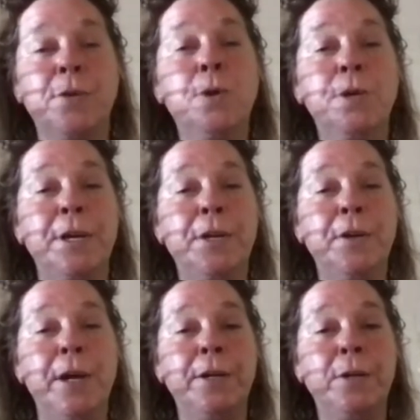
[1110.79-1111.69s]
course I
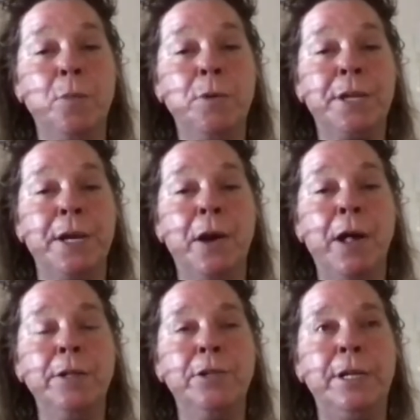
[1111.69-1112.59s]
created, Global
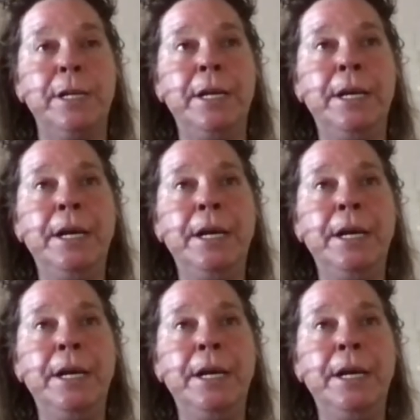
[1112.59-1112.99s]
Psychology.